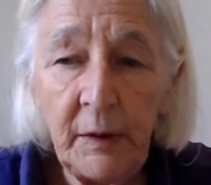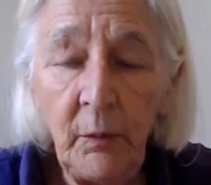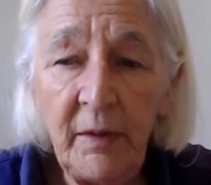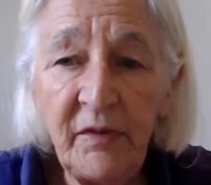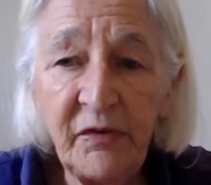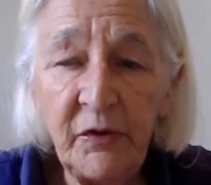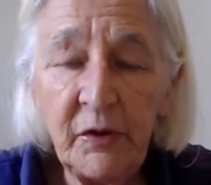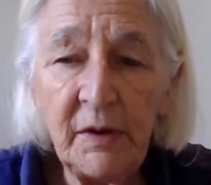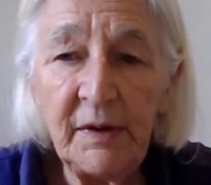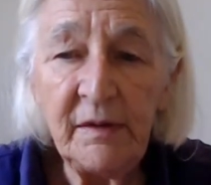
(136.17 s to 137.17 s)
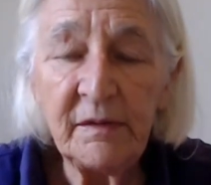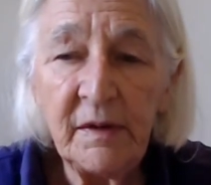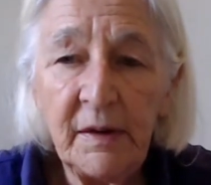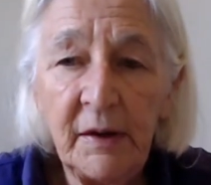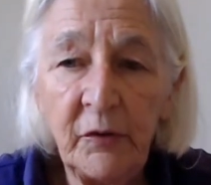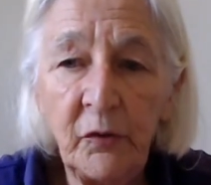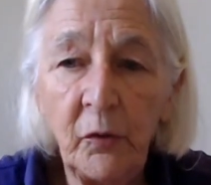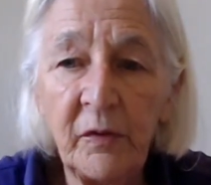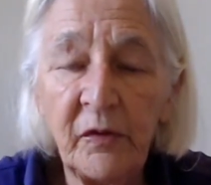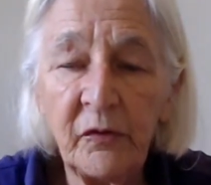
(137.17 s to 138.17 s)
where the circle is, and you
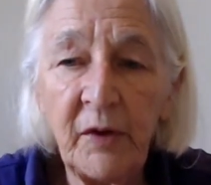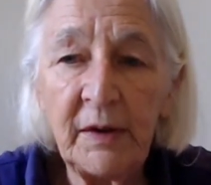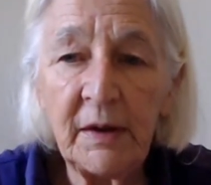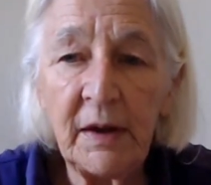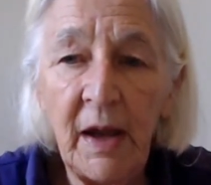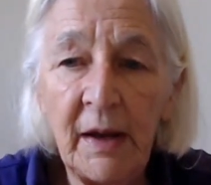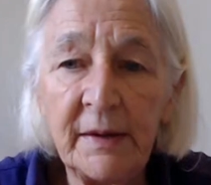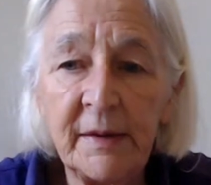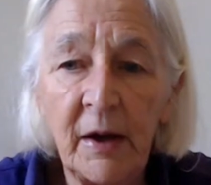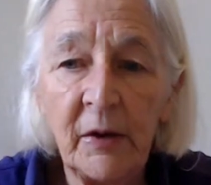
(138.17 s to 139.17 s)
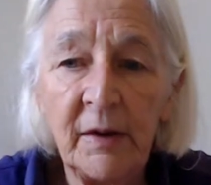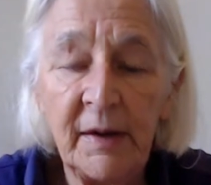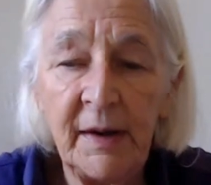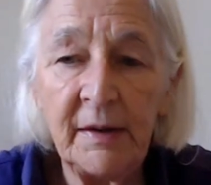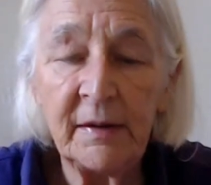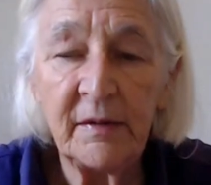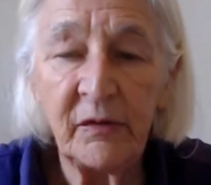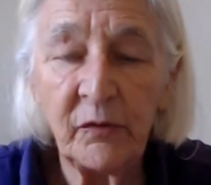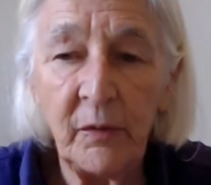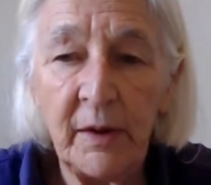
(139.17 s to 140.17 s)
draw the straight line down and end at the
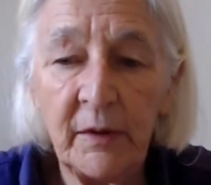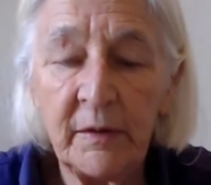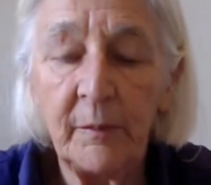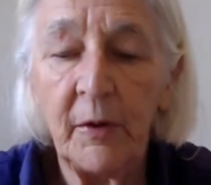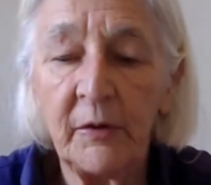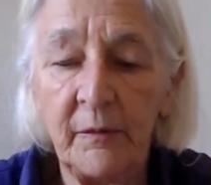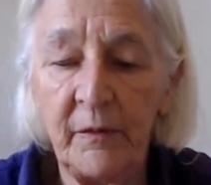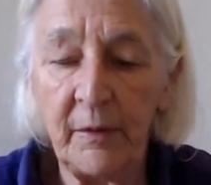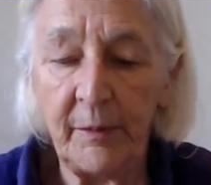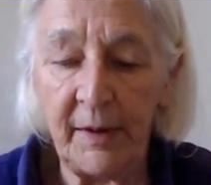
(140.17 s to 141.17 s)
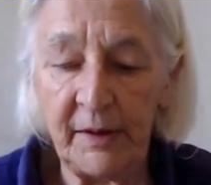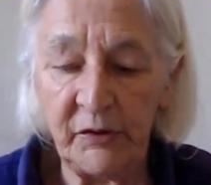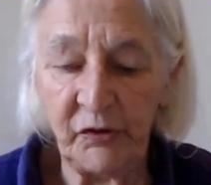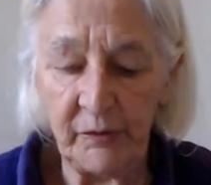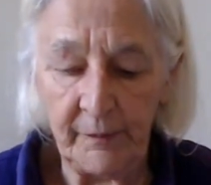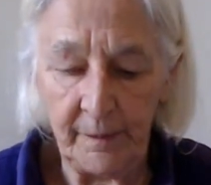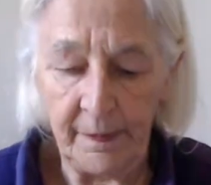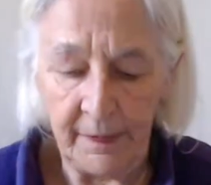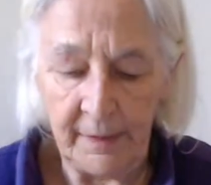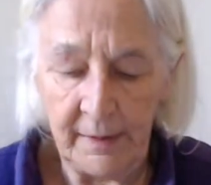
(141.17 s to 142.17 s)
square at the bottom of the page.
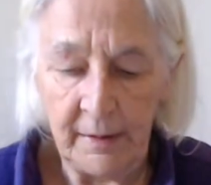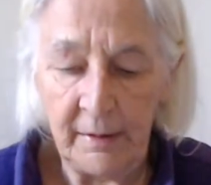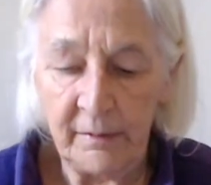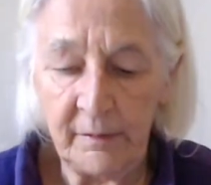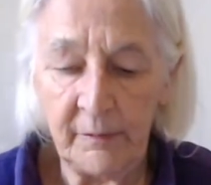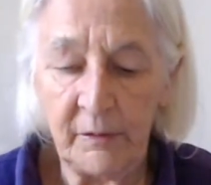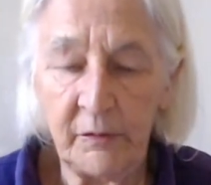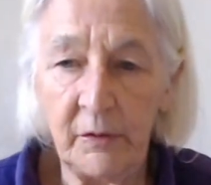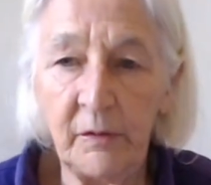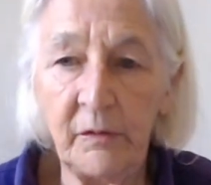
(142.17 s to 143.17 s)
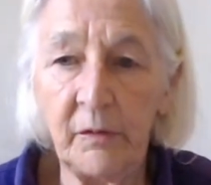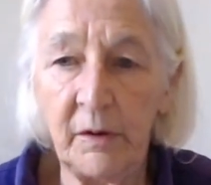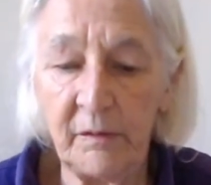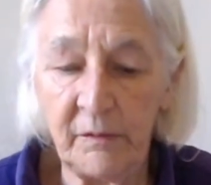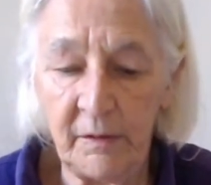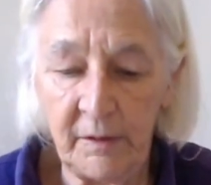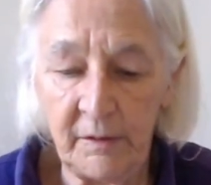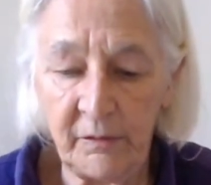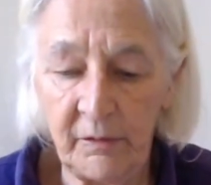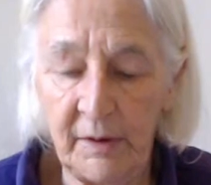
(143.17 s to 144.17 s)
I'm going to turn this around so
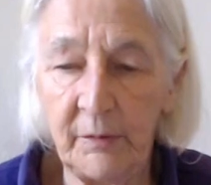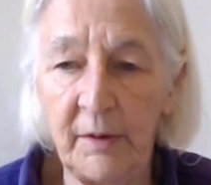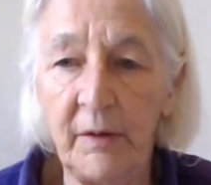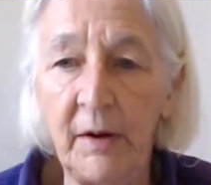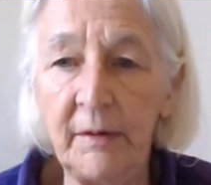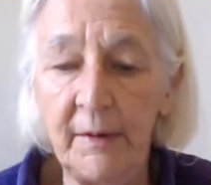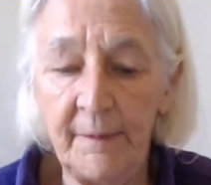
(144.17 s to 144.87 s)
that's the right way around.